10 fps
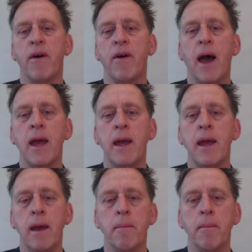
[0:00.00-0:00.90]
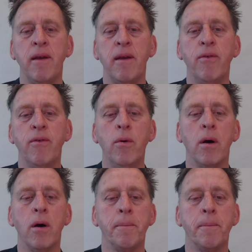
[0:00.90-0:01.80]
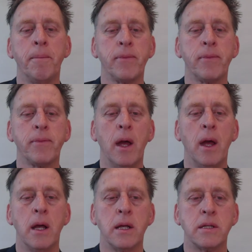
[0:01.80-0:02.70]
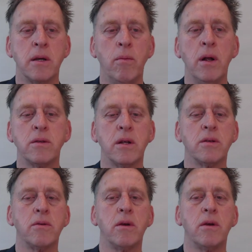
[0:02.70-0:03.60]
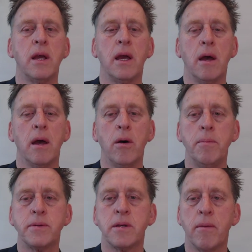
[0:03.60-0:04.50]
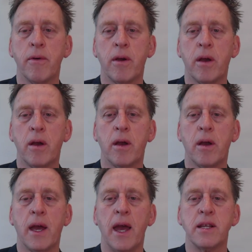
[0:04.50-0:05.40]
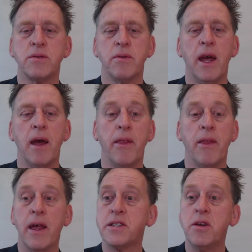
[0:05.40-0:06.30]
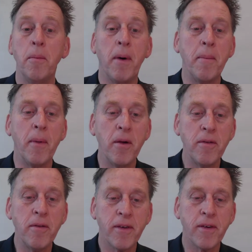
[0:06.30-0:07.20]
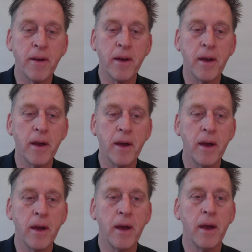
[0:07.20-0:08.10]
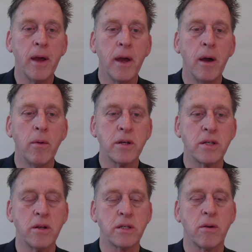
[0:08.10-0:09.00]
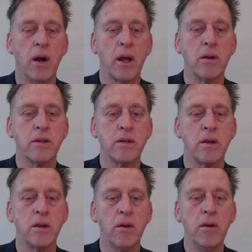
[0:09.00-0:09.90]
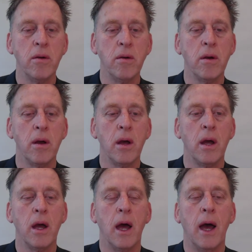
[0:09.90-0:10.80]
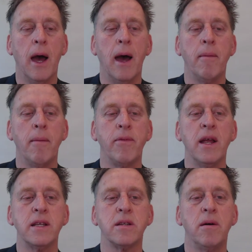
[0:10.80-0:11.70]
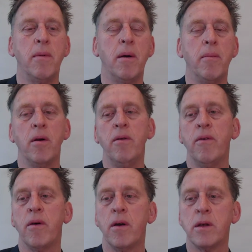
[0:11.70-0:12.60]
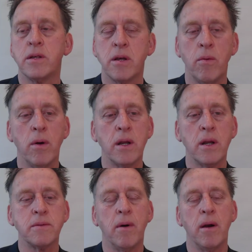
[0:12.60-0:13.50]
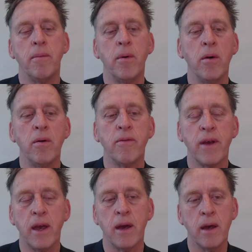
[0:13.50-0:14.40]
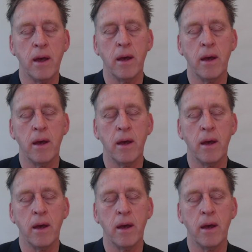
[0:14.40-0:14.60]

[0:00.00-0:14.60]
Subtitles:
a b4. So what do I do here? Oops, I'll cancel that. That's not my move, which looks quite good too. That's not my move. So what is my move here